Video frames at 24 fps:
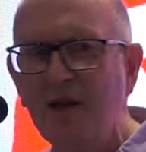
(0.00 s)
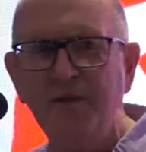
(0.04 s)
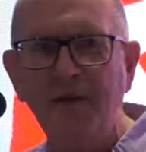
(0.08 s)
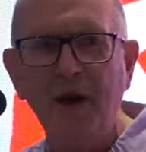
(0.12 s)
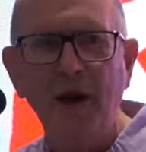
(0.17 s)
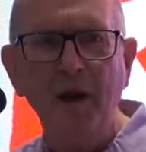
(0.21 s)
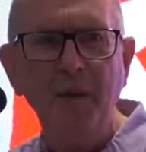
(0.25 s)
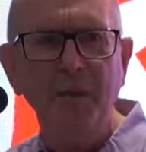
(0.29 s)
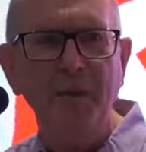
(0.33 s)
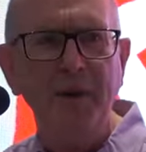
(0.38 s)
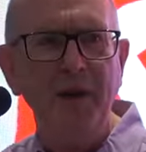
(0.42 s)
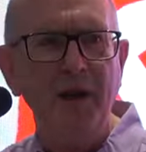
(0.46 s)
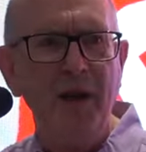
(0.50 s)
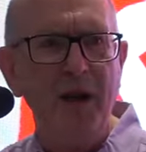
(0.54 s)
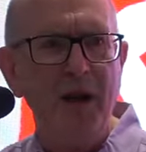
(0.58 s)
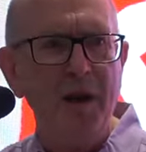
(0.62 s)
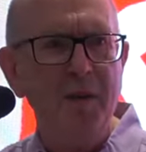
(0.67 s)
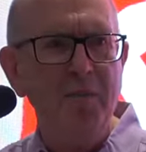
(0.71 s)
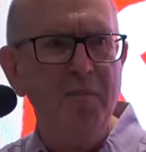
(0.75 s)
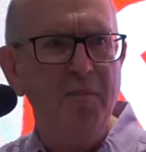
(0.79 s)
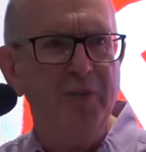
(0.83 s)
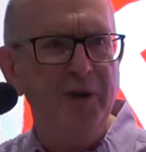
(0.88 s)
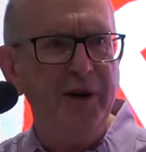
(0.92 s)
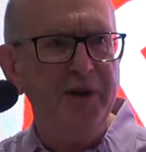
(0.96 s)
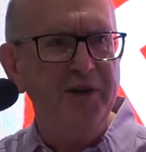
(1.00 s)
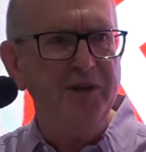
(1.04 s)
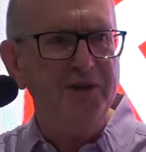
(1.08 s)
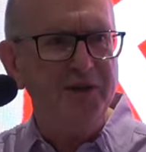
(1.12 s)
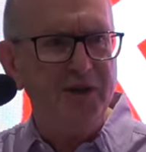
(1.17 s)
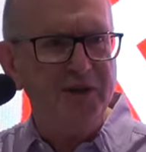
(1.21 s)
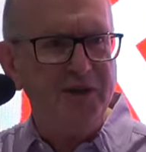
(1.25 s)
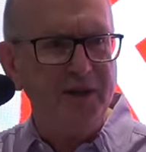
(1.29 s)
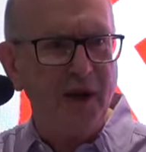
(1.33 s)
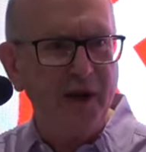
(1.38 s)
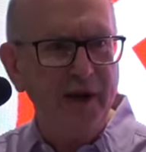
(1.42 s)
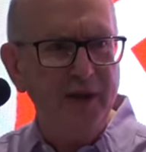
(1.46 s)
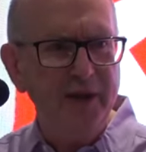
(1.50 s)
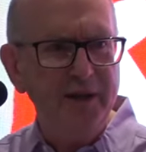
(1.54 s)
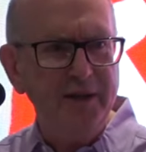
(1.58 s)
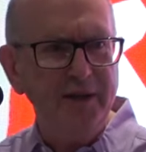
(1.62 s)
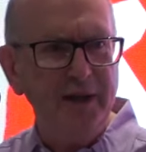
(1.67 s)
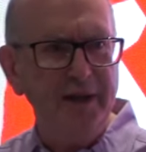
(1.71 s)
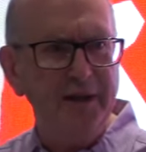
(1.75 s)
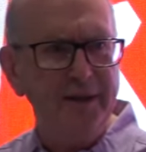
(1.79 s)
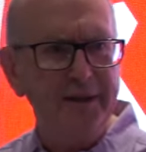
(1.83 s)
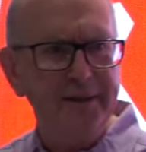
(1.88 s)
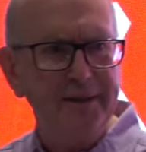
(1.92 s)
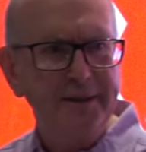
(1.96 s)
developing in British
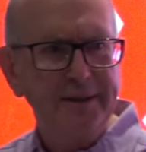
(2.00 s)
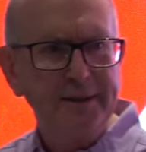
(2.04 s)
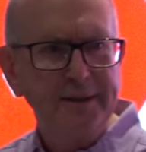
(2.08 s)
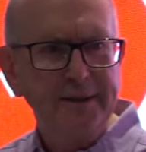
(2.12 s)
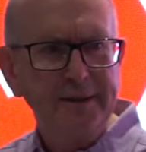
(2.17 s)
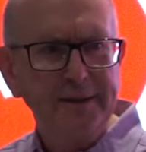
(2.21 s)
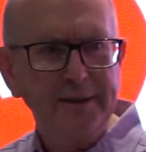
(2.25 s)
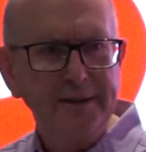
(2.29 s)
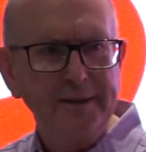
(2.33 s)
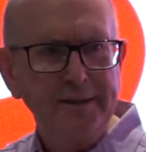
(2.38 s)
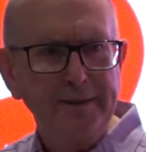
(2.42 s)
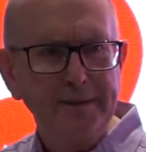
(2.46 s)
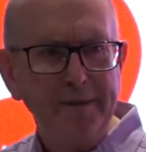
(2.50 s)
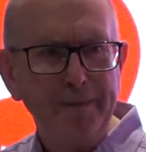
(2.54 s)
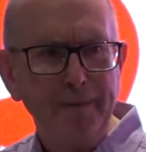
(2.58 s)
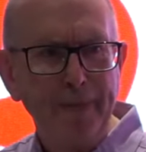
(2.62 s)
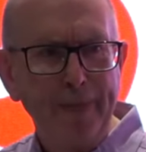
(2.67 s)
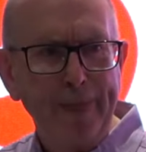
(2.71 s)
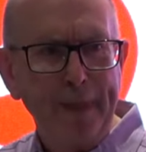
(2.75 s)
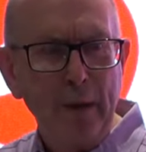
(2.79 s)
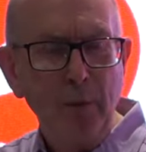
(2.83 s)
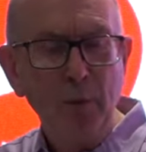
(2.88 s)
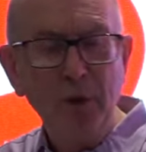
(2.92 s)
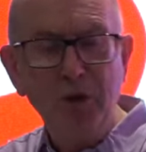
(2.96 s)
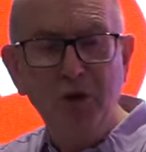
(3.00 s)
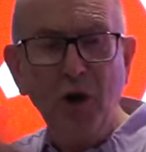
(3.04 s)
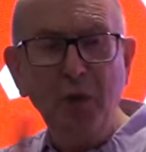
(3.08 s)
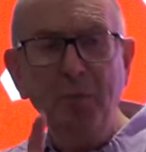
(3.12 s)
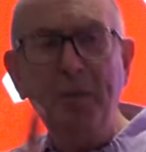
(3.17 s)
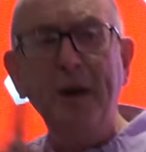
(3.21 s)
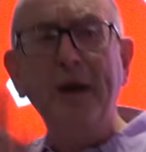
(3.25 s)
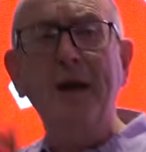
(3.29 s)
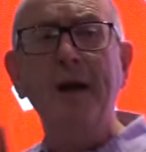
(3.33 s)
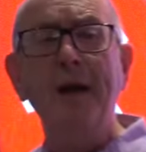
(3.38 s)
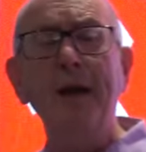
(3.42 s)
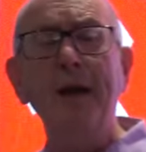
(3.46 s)
society. We should be